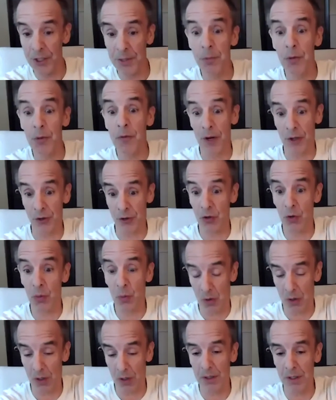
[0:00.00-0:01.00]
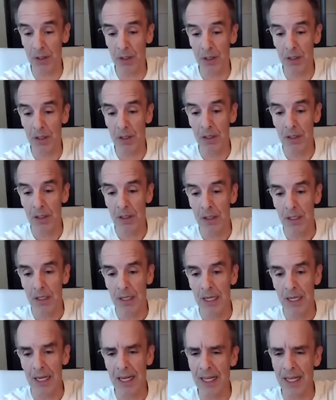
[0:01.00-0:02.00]
professional work.
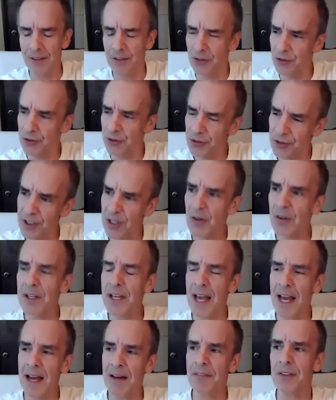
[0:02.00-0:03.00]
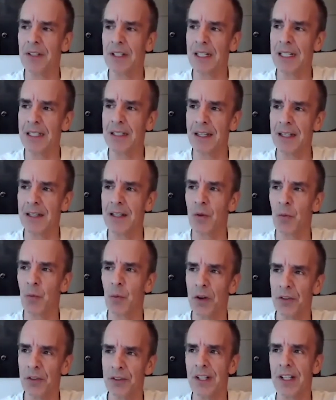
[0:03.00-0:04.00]
And did you tell Kathleen that there
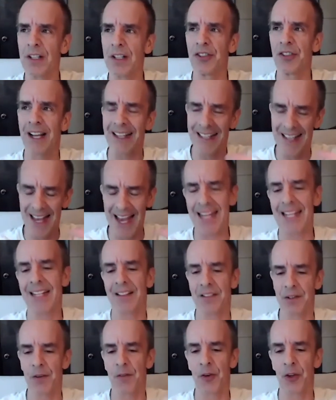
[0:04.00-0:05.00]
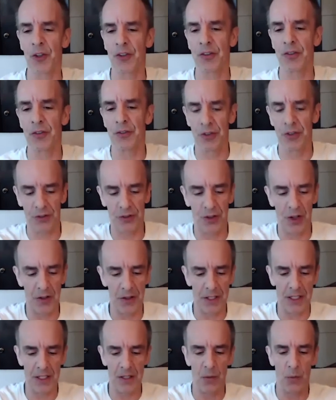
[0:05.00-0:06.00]
wasn't a gigantic difference just on
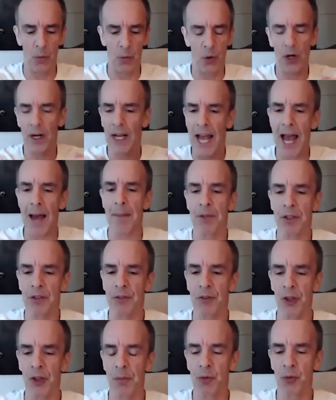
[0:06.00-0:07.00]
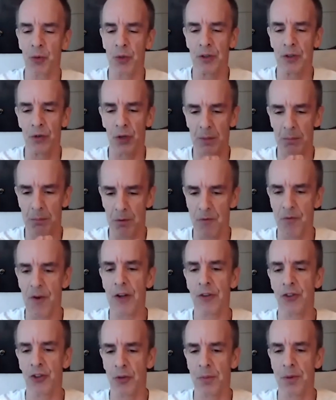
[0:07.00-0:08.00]
the work atmosphere between doing a
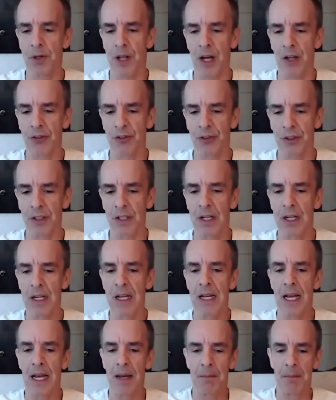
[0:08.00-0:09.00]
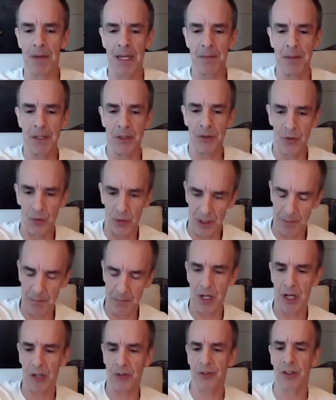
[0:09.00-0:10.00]
professional production and maybe doing a
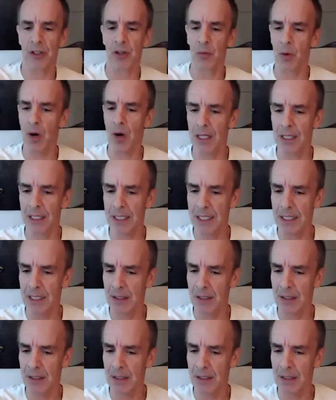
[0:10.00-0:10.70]
production in Raleigh?